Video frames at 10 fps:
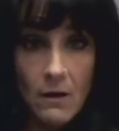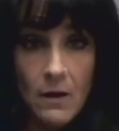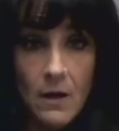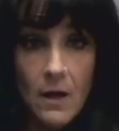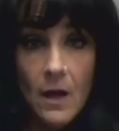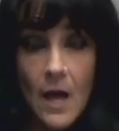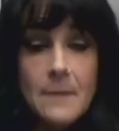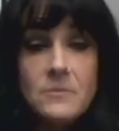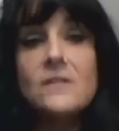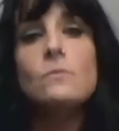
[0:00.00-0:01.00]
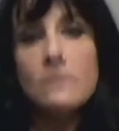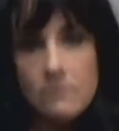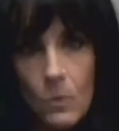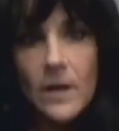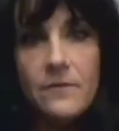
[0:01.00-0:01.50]
I'm just
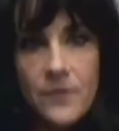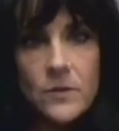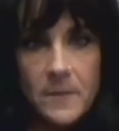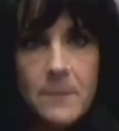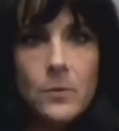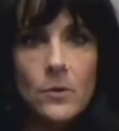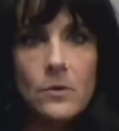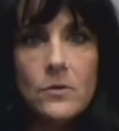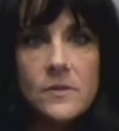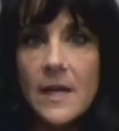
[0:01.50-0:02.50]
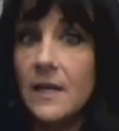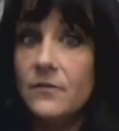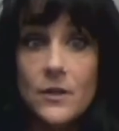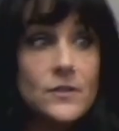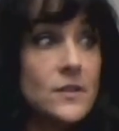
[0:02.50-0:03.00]
one of those people who's like, if
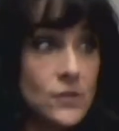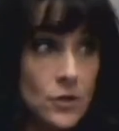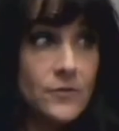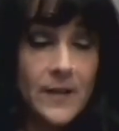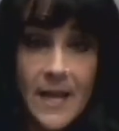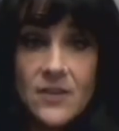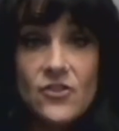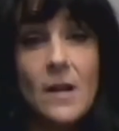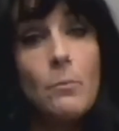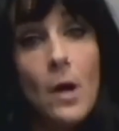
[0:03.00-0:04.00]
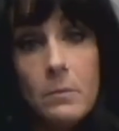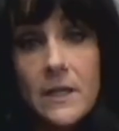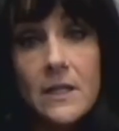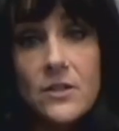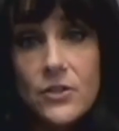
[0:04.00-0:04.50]
there's a certification, I'm probably
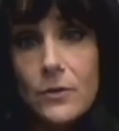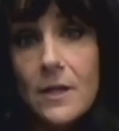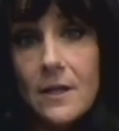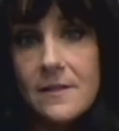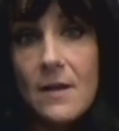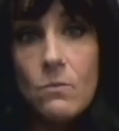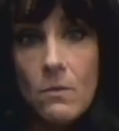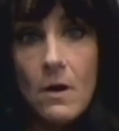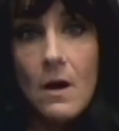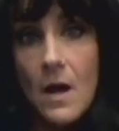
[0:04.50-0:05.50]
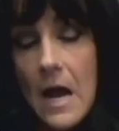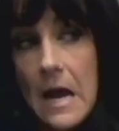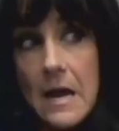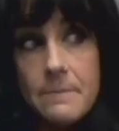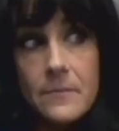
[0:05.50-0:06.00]
going to do it because
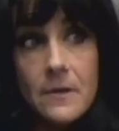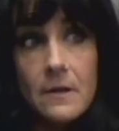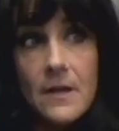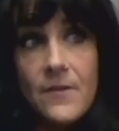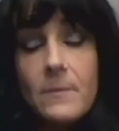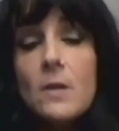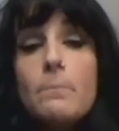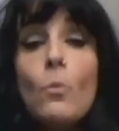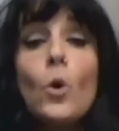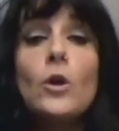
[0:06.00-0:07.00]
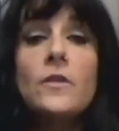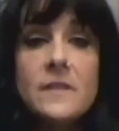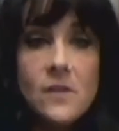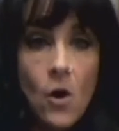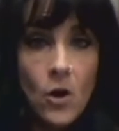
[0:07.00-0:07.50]
if I'm going to work
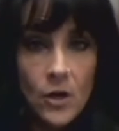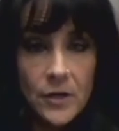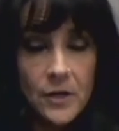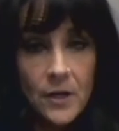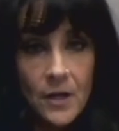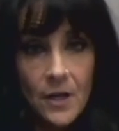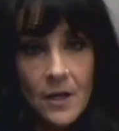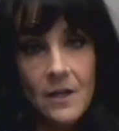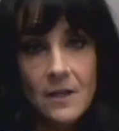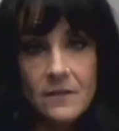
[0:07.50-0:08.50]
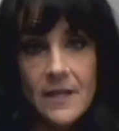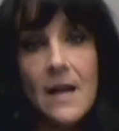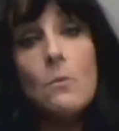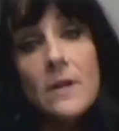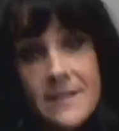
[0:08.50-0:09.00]
this hard, then I
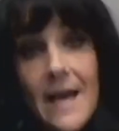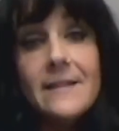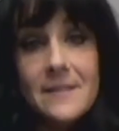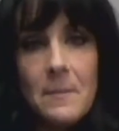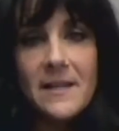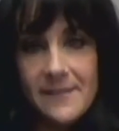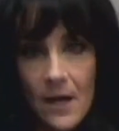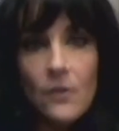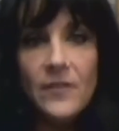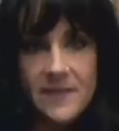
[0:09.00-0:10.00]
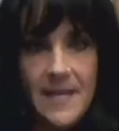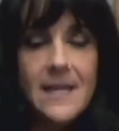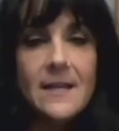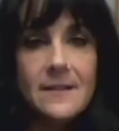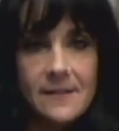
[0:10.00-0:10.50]
want to test myself at the
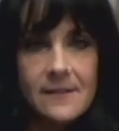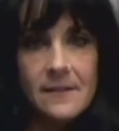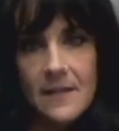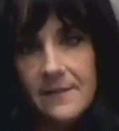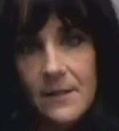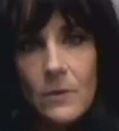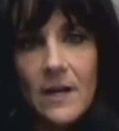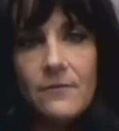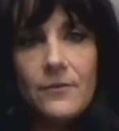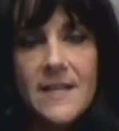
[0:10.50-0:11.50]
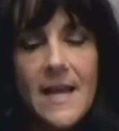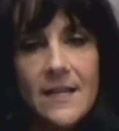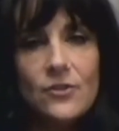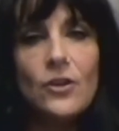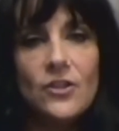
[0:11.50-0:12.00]
end and see what I've
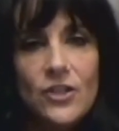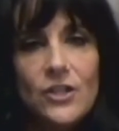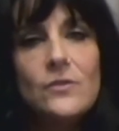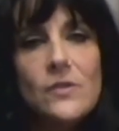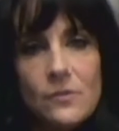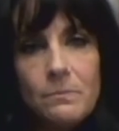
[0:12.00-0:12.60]
retained or could use.